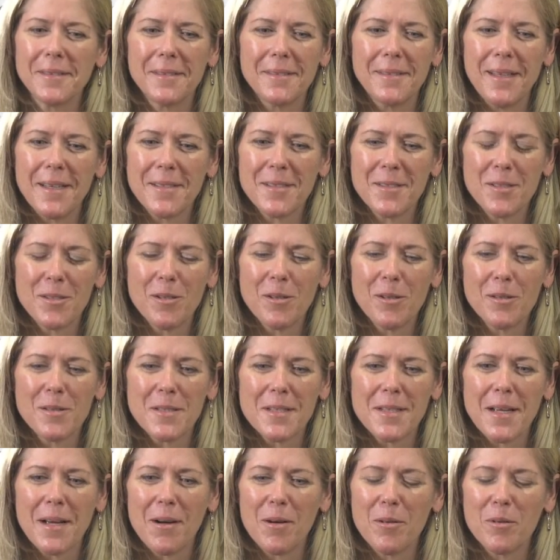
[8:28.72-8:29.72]
as it turns
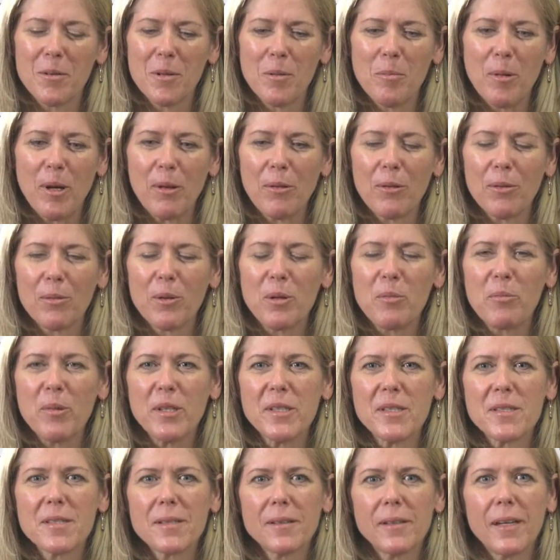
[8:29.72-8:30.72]
out, about 3
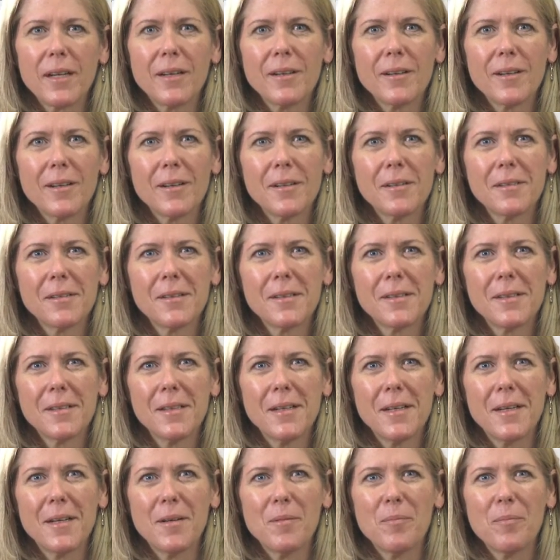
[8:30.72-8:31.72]
months later,
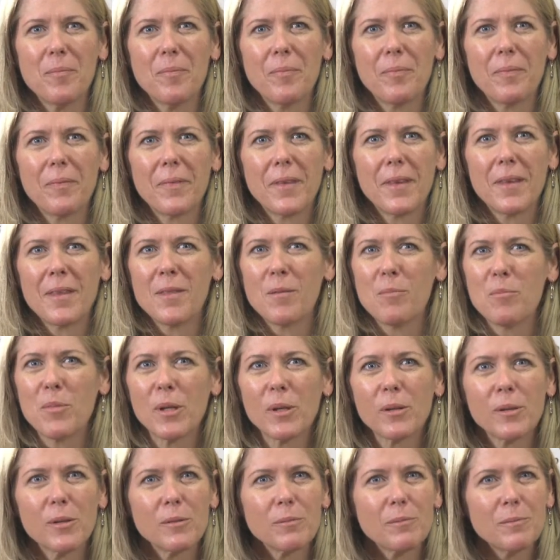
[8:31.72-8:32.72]
in the
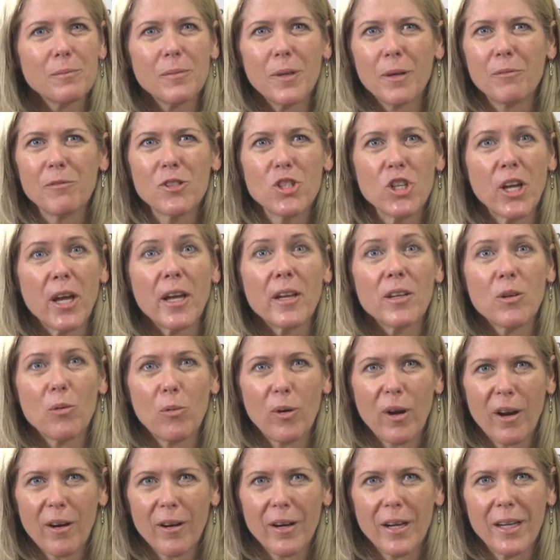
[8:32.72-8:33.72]
middle of
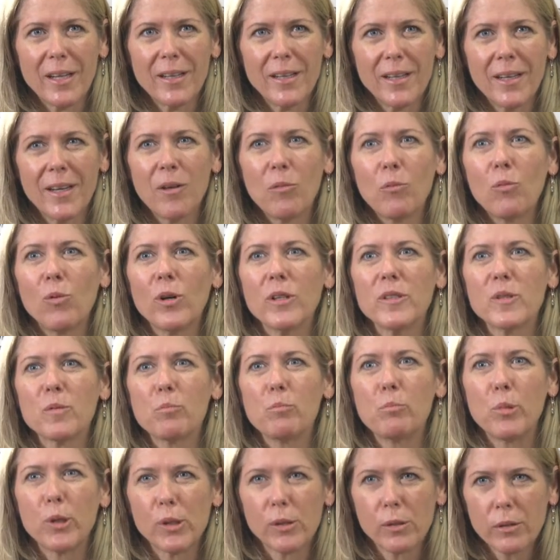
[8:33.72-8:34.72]
January, it was
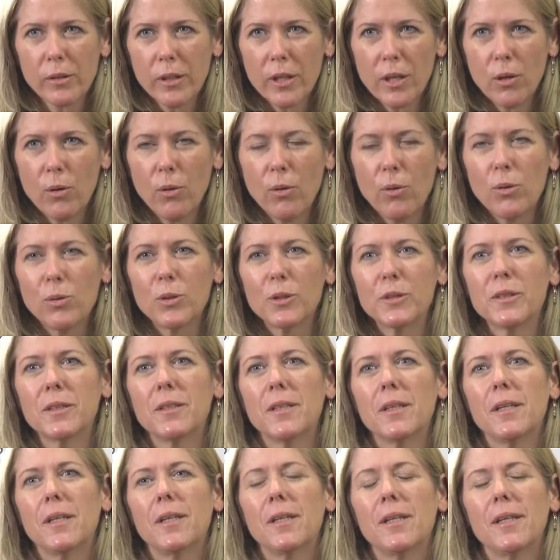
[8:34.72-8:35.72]
bitterly cold.
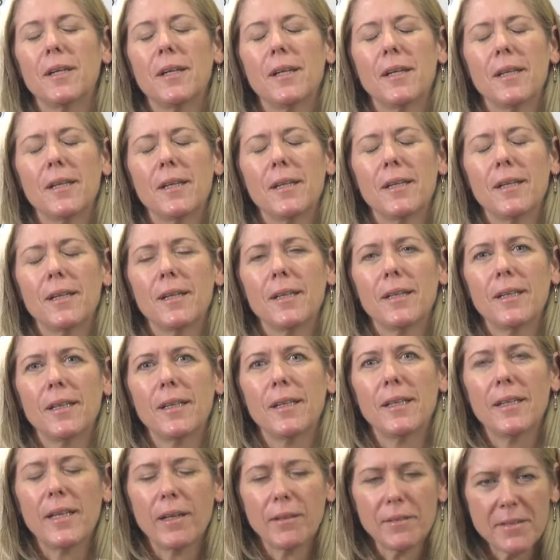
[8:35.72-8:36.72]

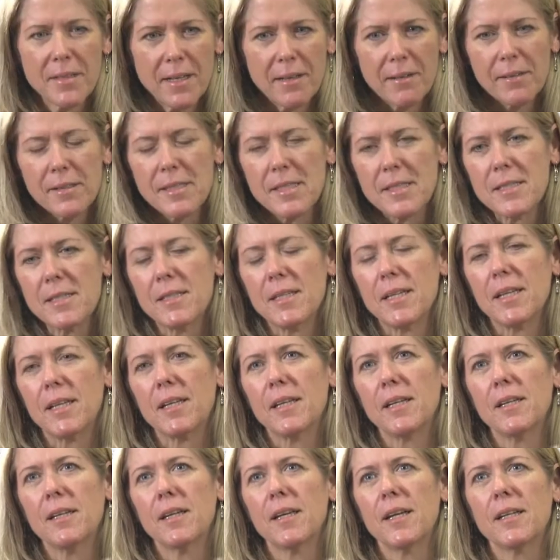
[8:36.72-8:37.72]
He knelt down on his
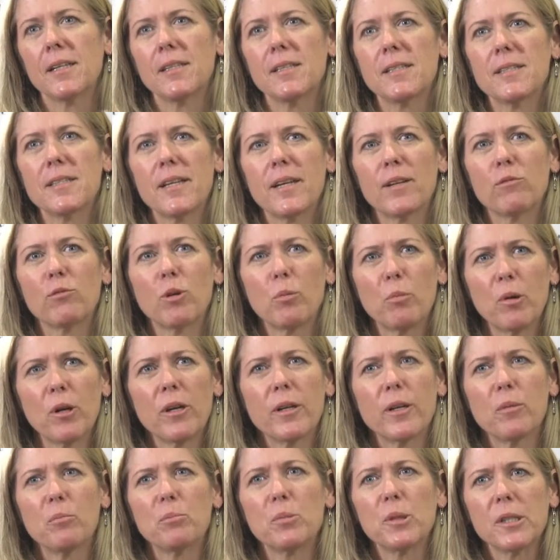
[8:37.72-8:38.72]
knee and he said,
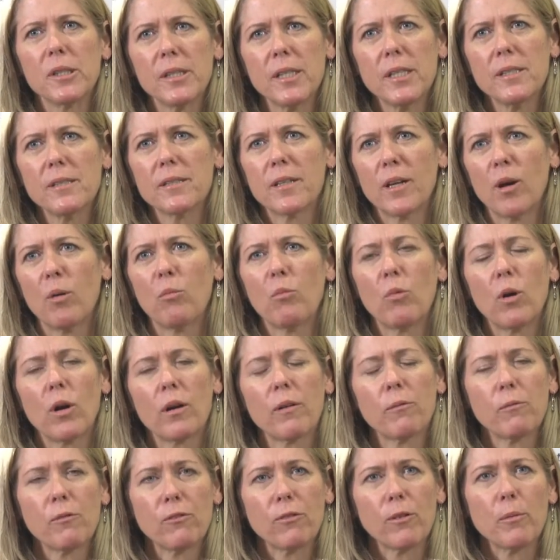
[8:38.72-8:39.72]
"Roberta, please come work
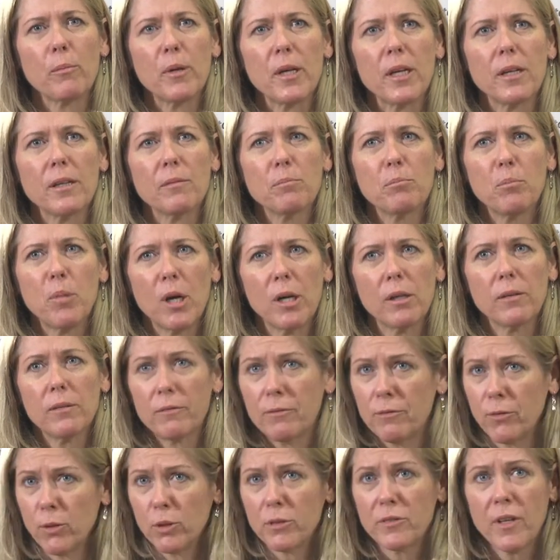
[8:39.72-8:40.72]
for me
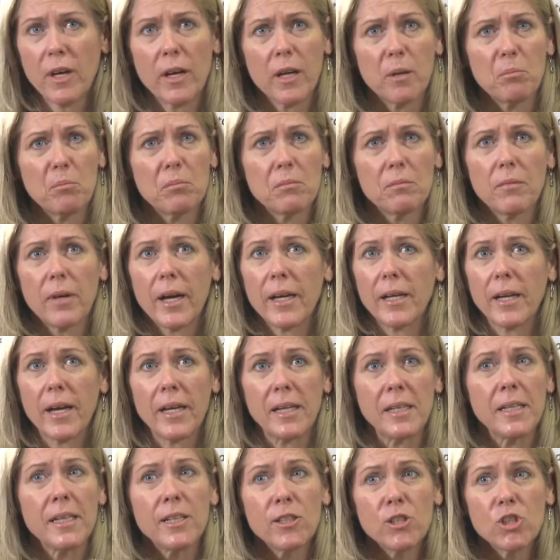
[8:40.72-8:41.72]
full time. I
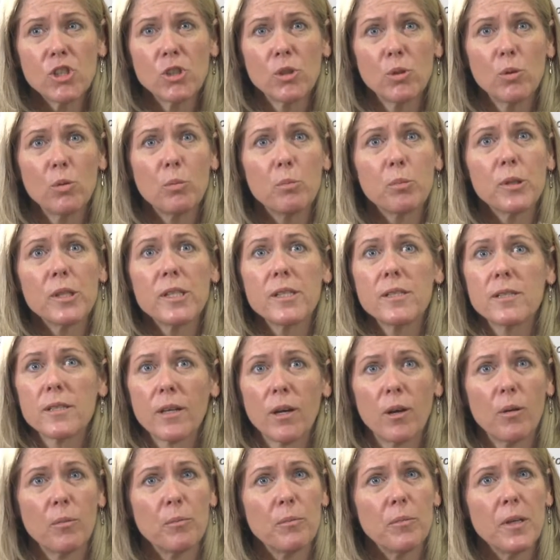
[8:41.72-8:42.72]
need you. Please
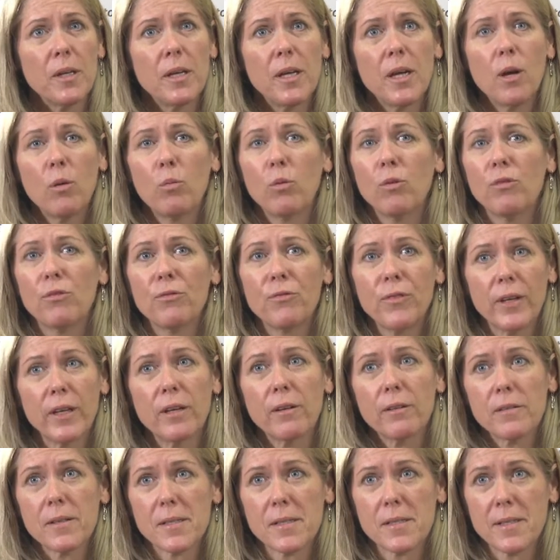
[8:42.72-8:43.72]
come. We'll
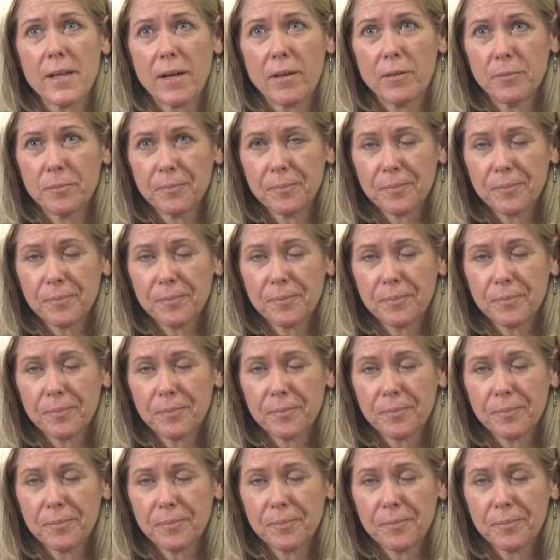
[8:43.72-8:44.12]
figure this out."